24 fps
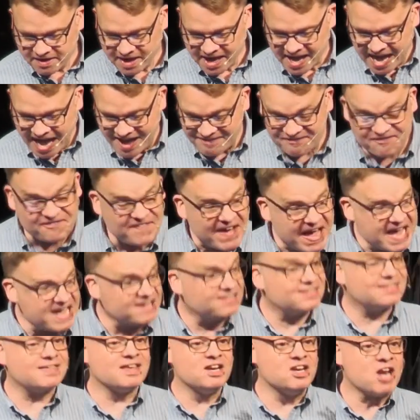Have
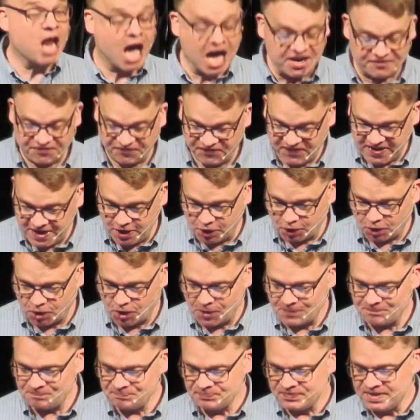faith, not fear.
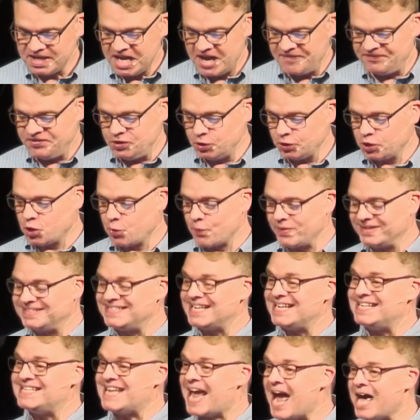If you're going
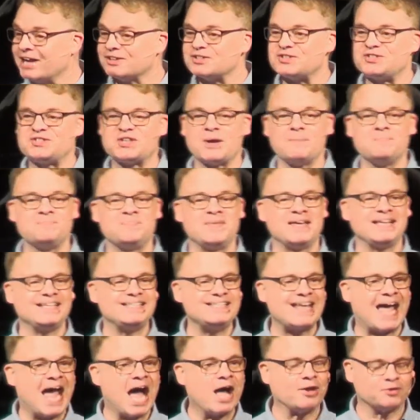to doubt something,
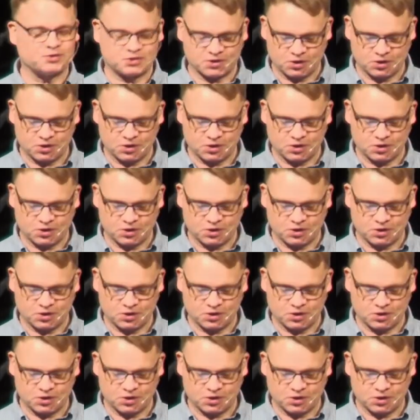doubt